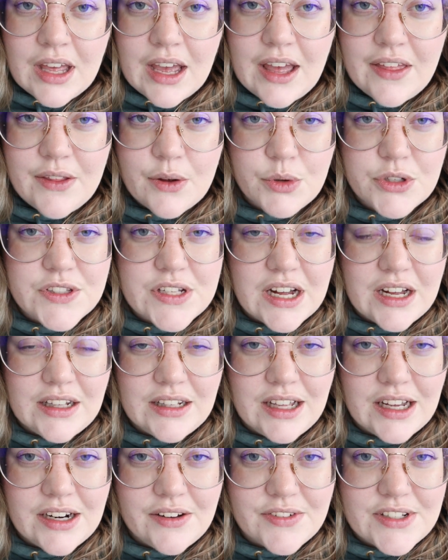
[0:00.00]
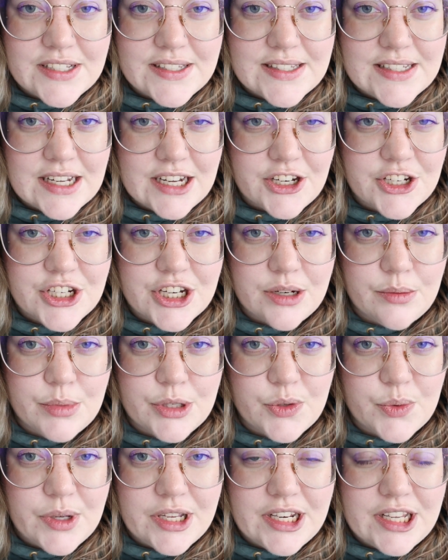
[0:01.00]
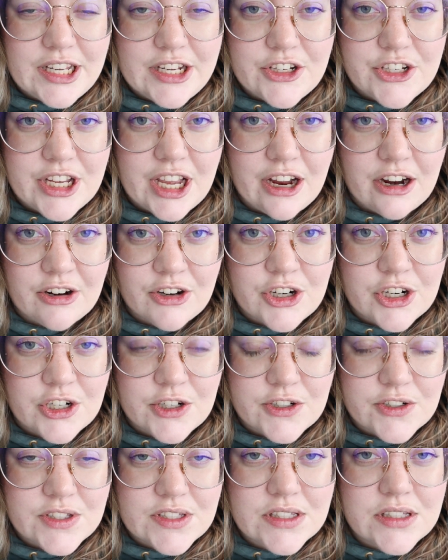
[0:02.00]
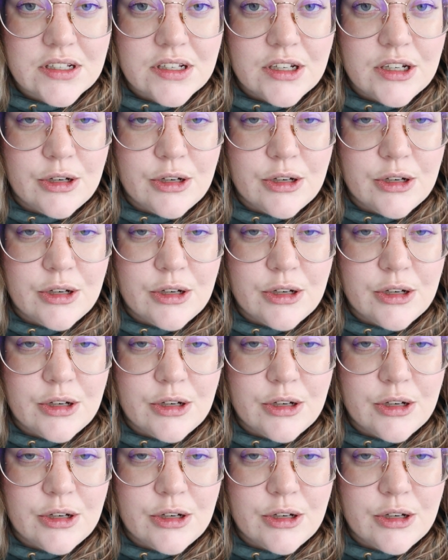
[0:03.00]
And there was not a lot of distinction between each character's